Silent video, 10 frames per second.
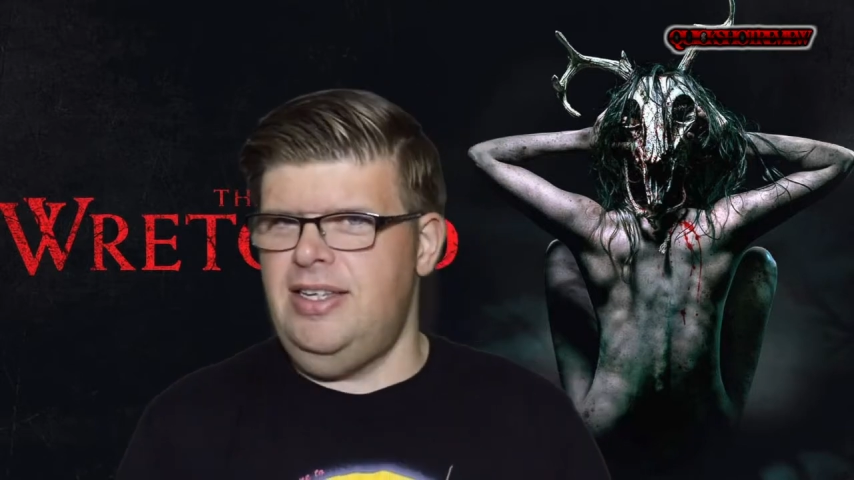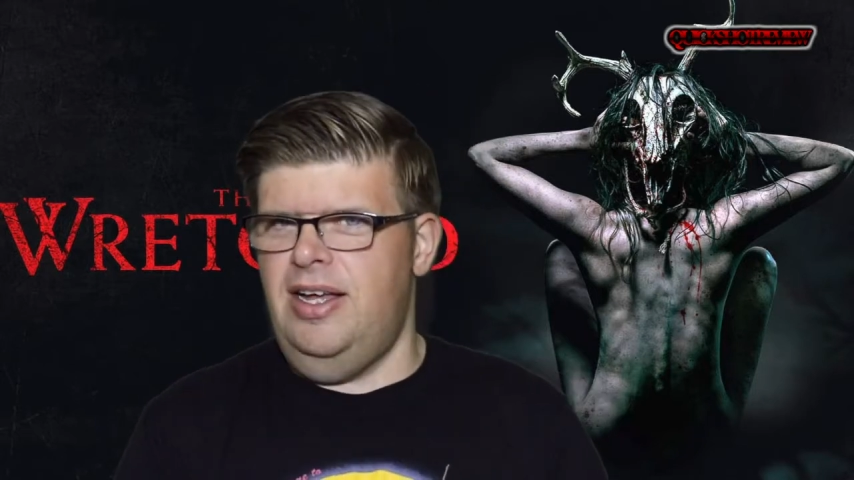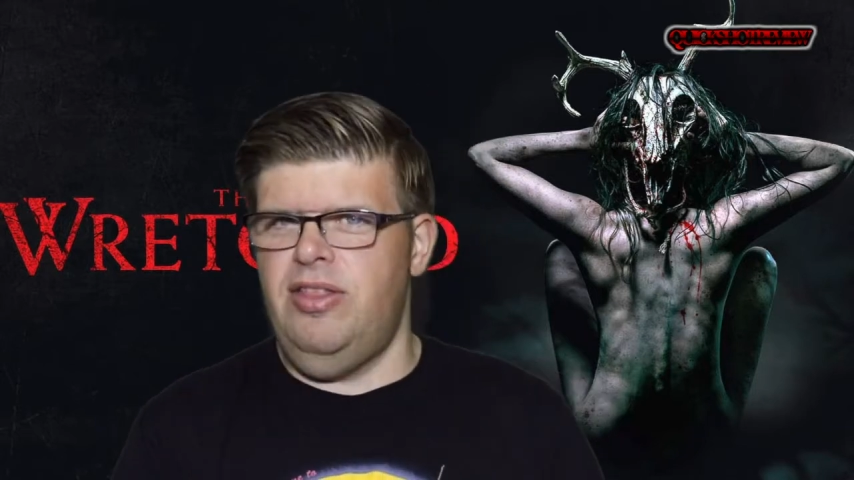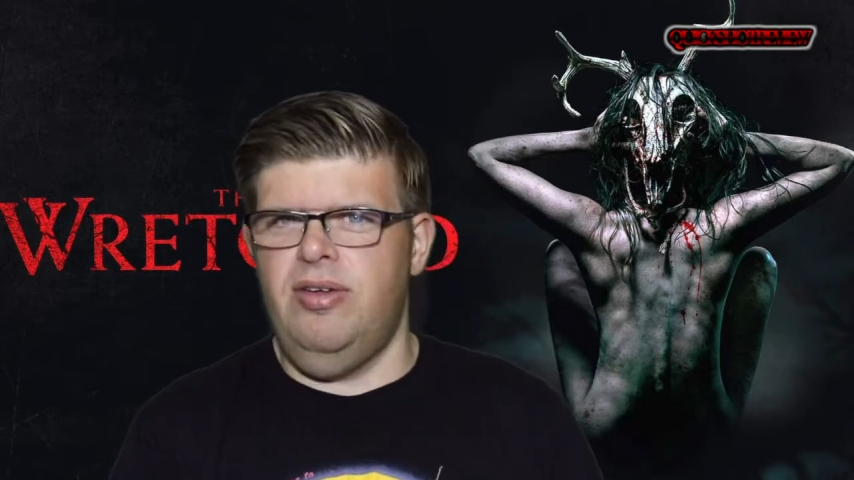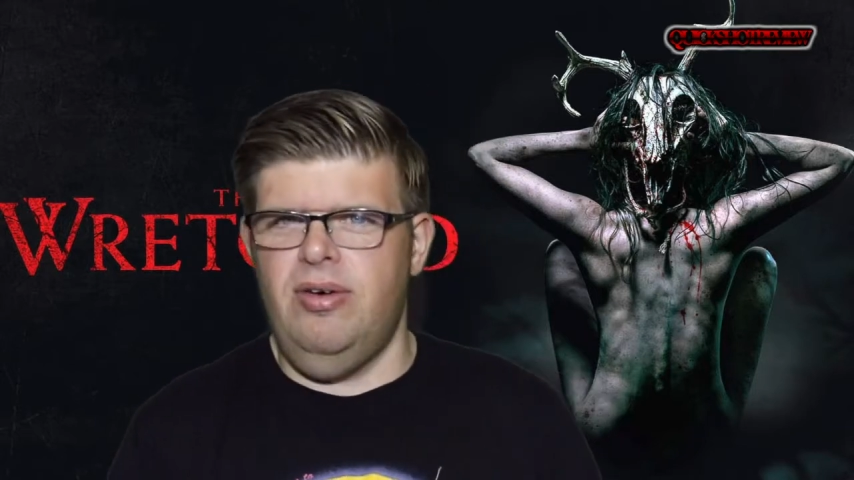
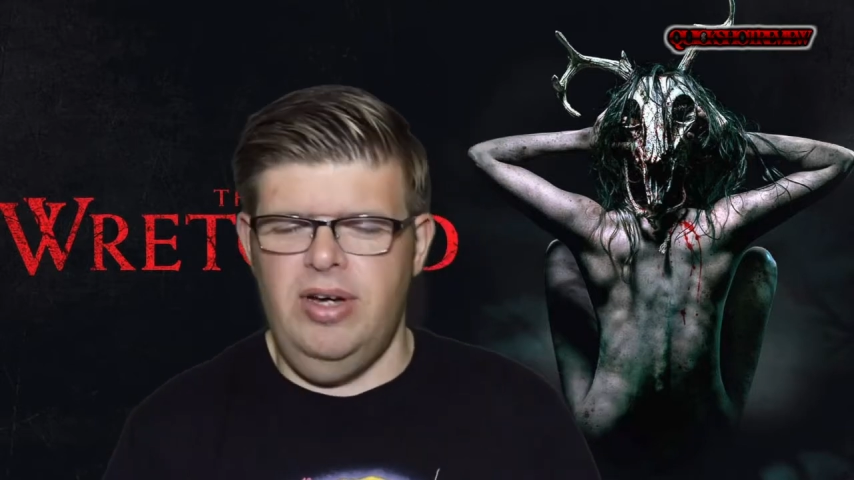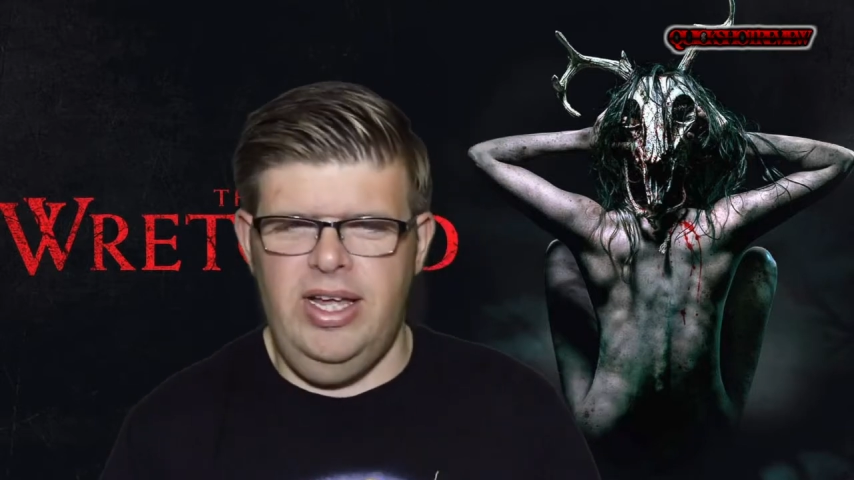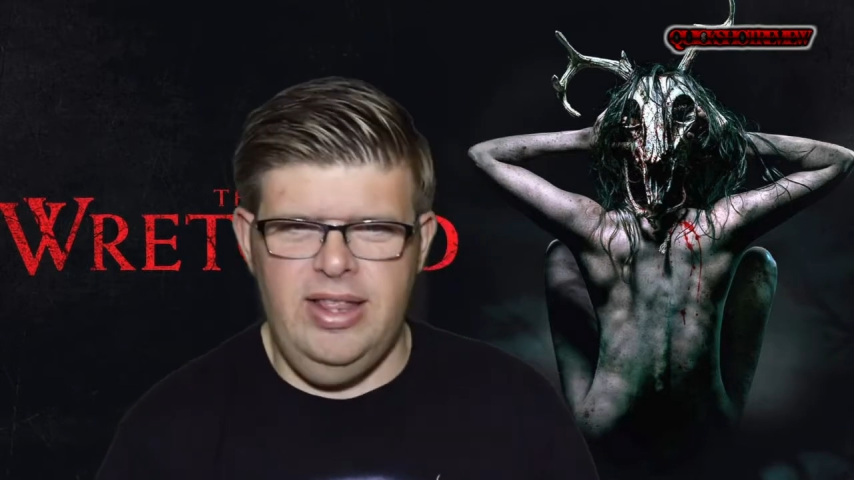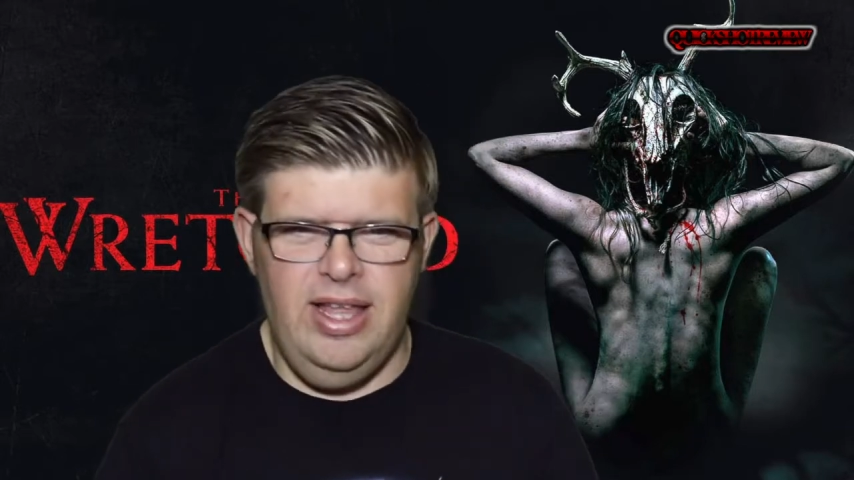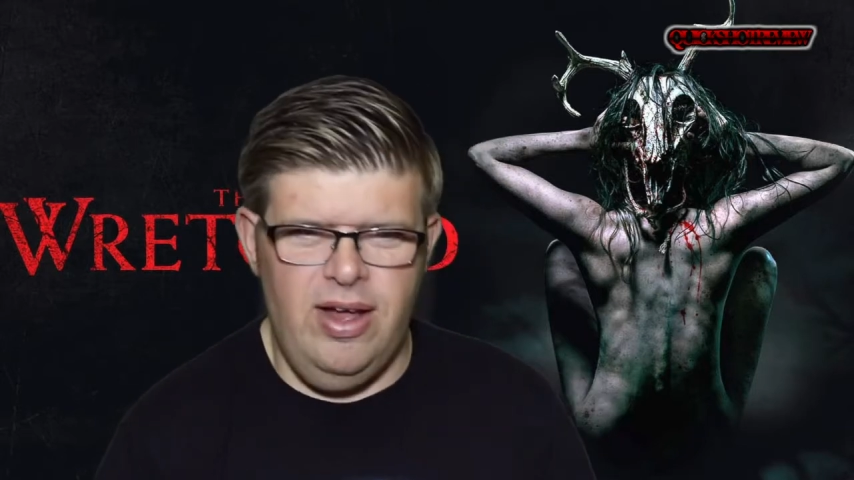I thought,
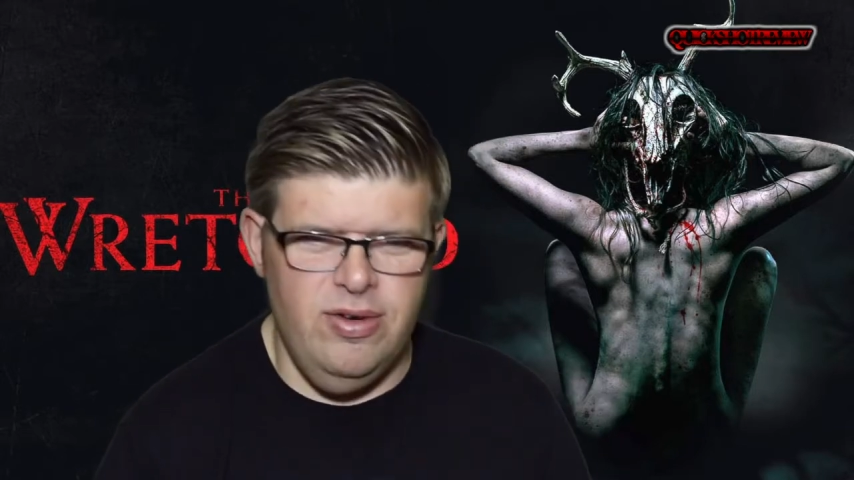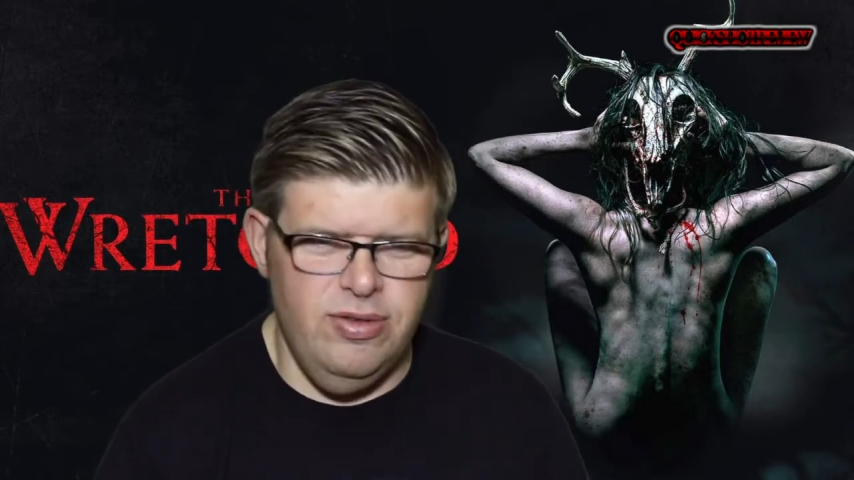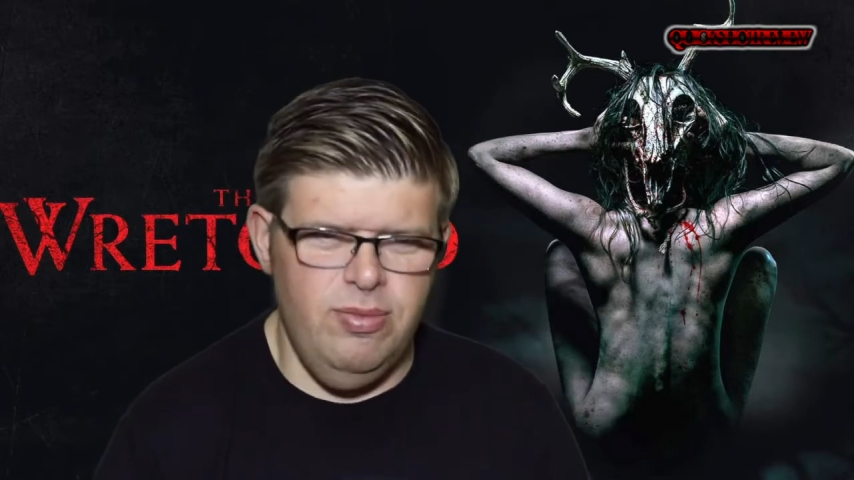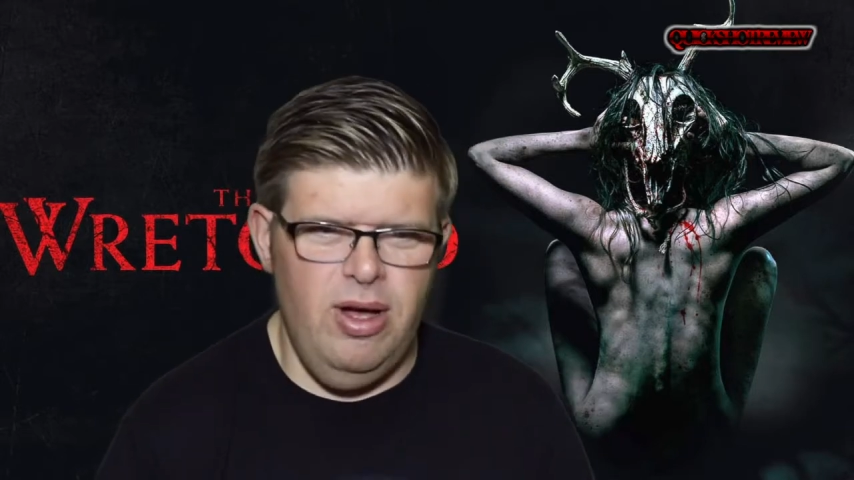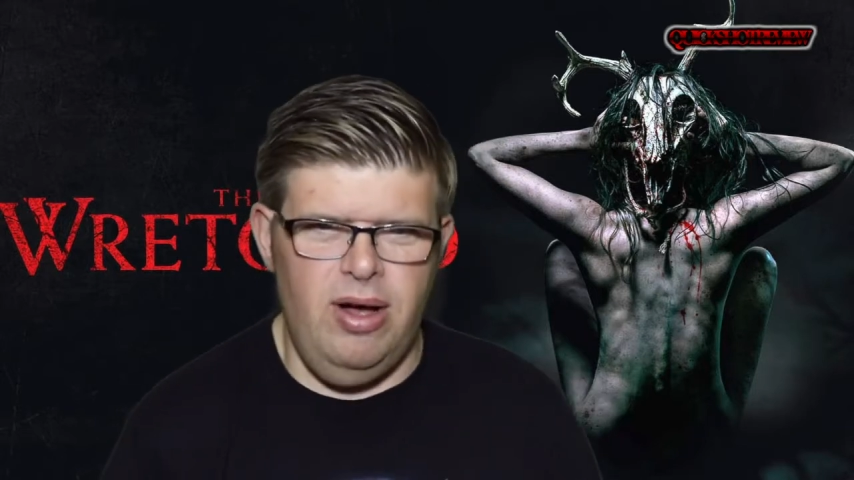in there as
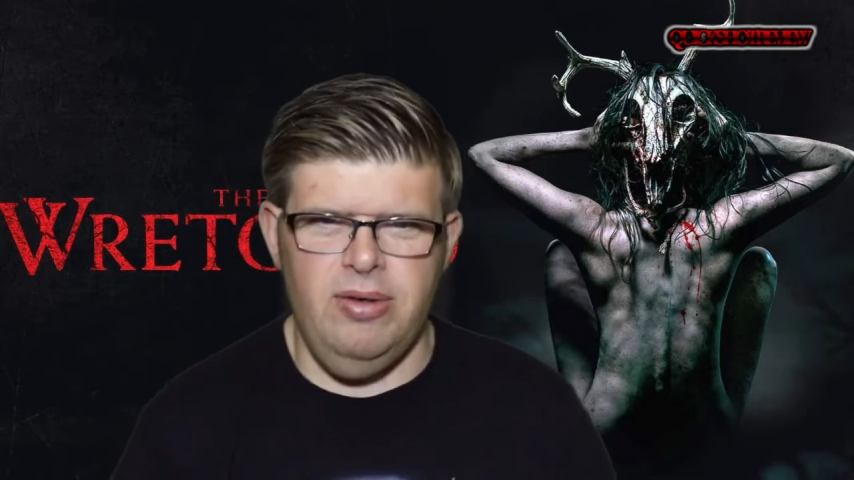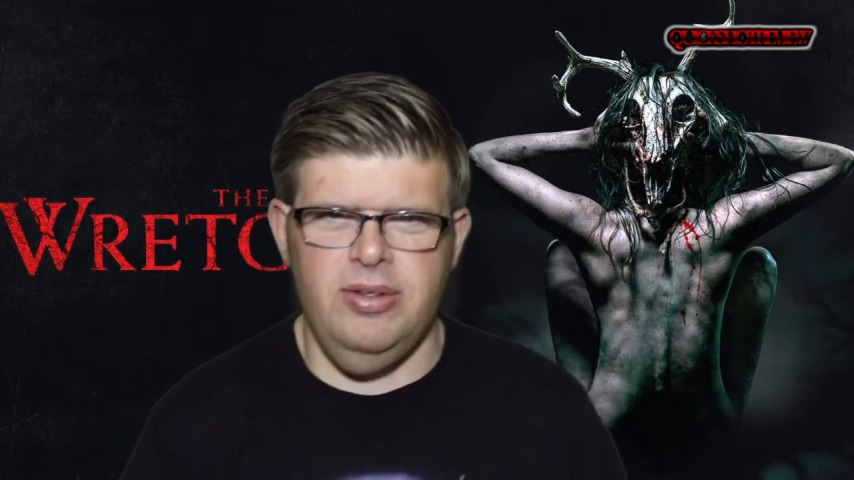well.